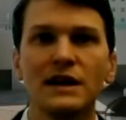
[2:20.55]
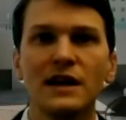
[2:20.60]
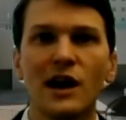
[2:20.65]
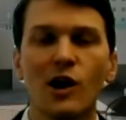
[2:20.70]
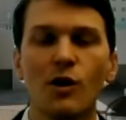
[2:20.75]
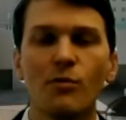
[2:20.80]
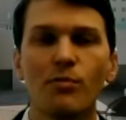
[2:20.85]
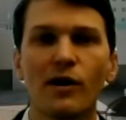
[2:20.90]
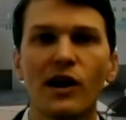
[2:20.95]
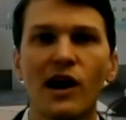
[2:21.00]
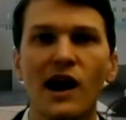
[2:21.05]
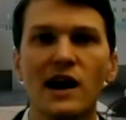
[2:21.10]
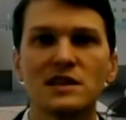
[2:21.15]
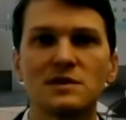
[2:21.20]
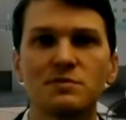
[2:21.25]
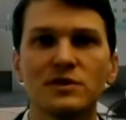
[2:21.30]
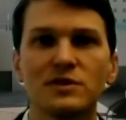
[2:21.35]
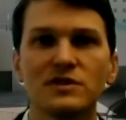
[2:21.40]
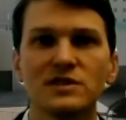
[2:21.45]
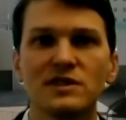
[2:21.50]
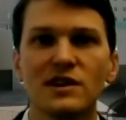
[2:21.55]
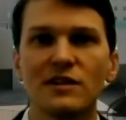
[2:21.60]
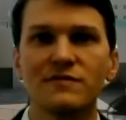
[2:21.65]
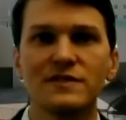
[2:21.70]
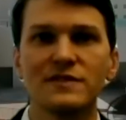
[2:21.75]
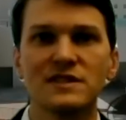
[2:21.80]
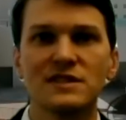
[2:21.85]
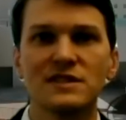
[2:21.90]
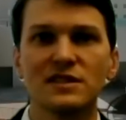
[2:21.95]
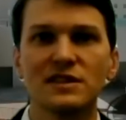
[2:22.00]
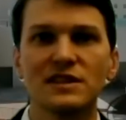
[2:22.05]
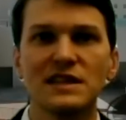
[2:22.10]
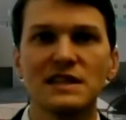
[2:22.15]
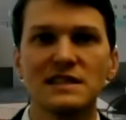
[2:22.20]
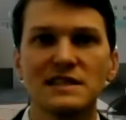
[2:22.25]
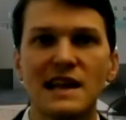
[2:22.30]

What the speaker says: our hospitals and our facilities